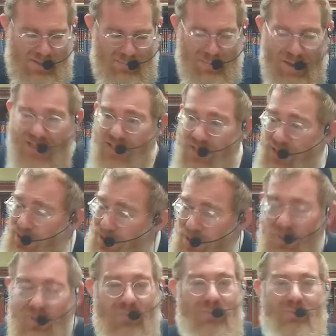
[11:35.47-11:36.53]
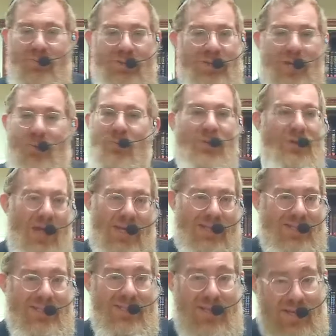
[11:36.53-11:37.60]
By Sodom, they were not
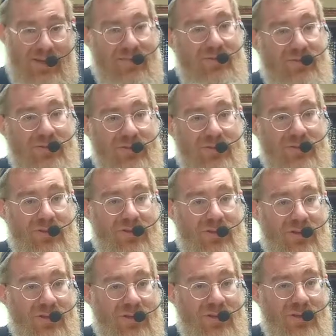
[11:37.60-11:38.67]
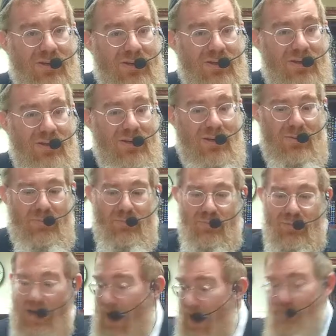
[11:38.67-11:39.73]
saved.
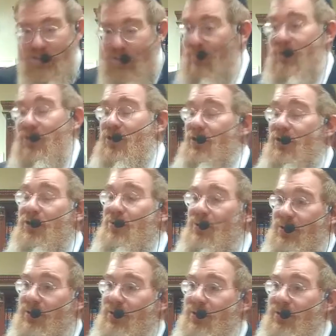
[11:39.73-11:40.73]
Perhaps there were children.